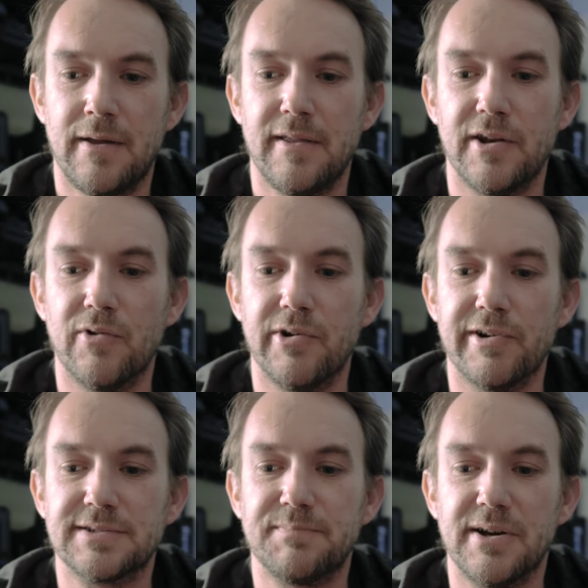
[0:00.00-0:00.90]
then all
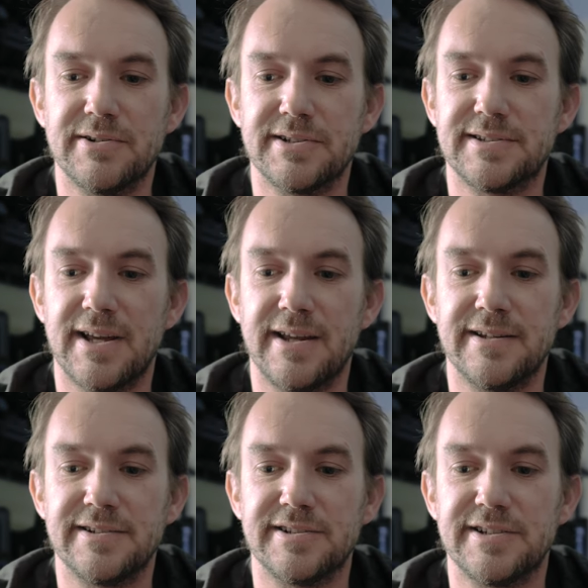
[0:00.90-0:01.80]
your exposure
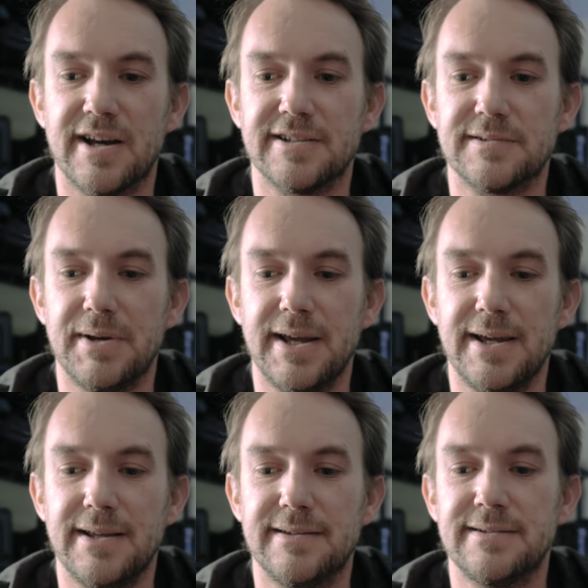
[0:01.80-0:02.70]
settings, your shutter
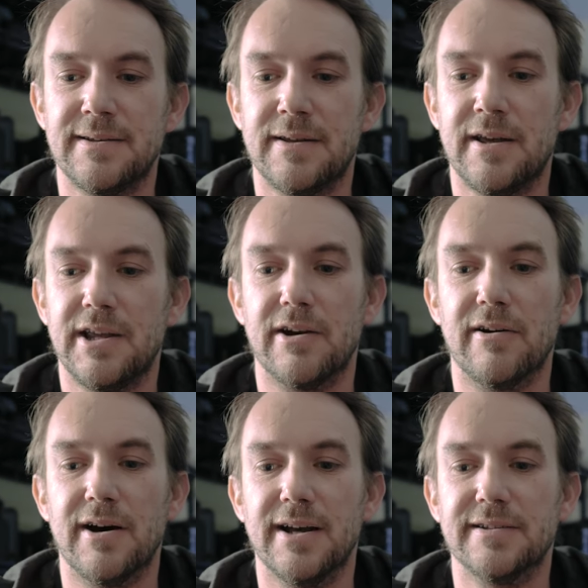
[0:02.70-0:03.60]
speeds,
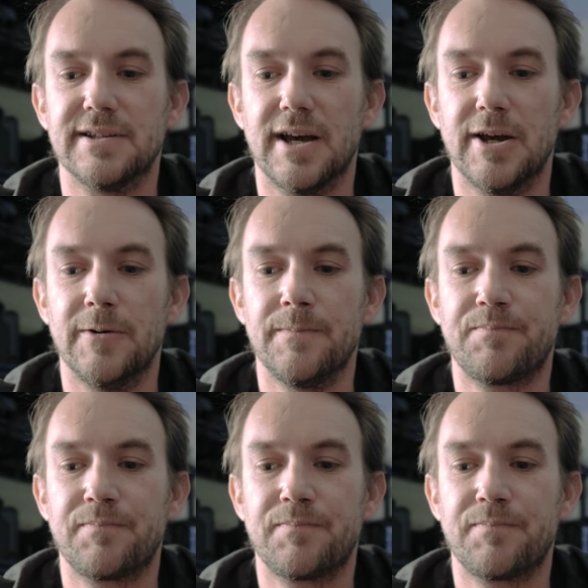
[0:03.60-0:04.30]
your ISO,